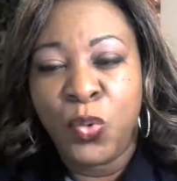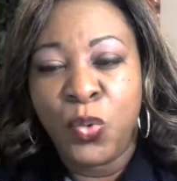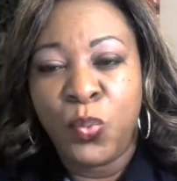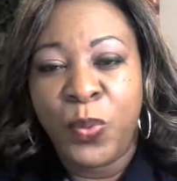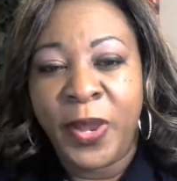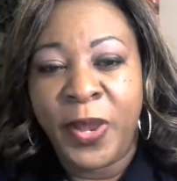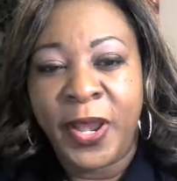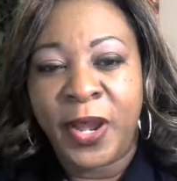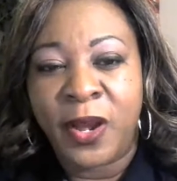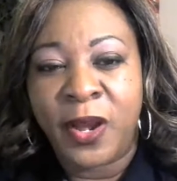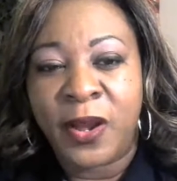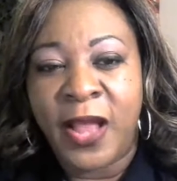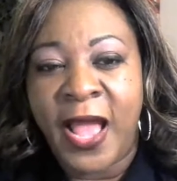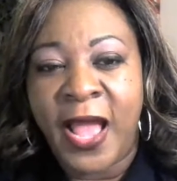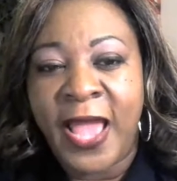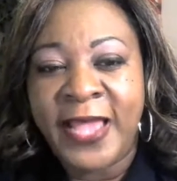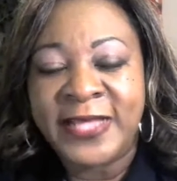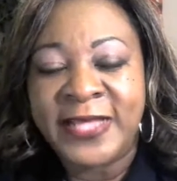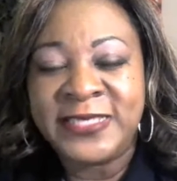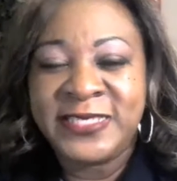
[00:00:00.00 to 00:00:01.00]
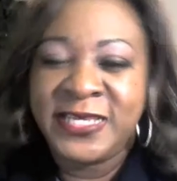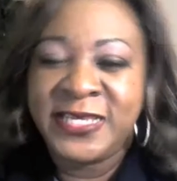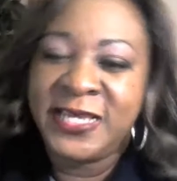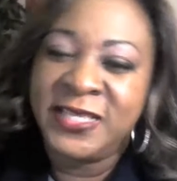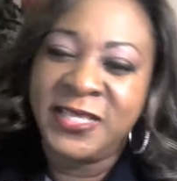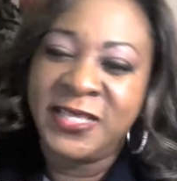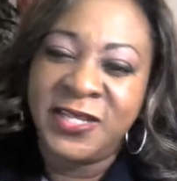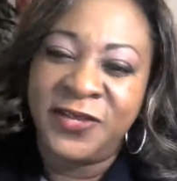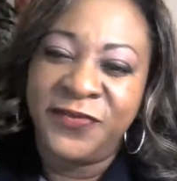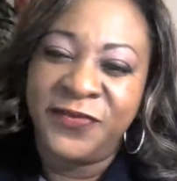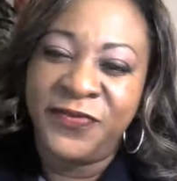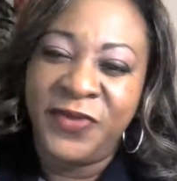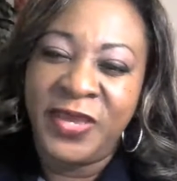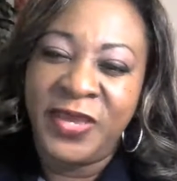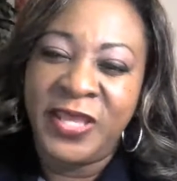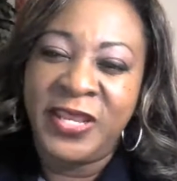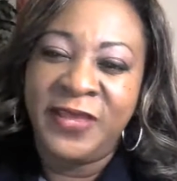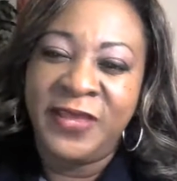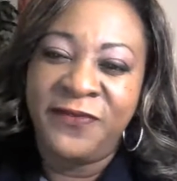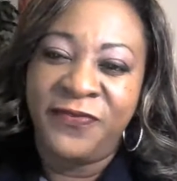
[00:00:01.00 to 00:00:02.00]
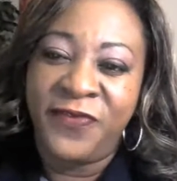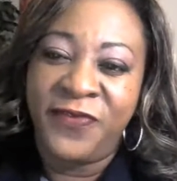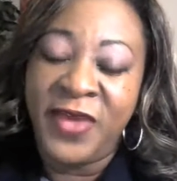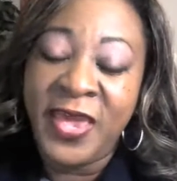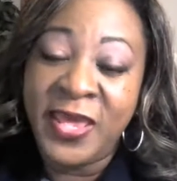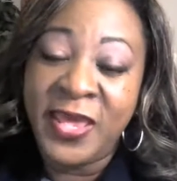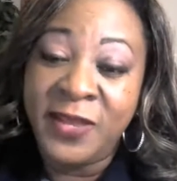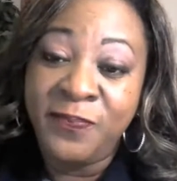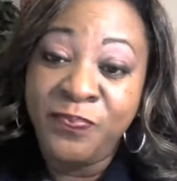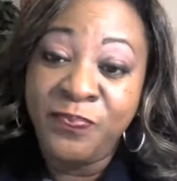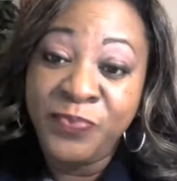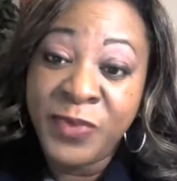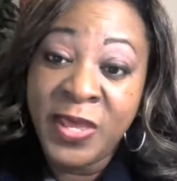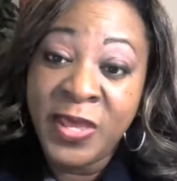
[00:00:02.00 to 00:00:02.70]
where I attended an event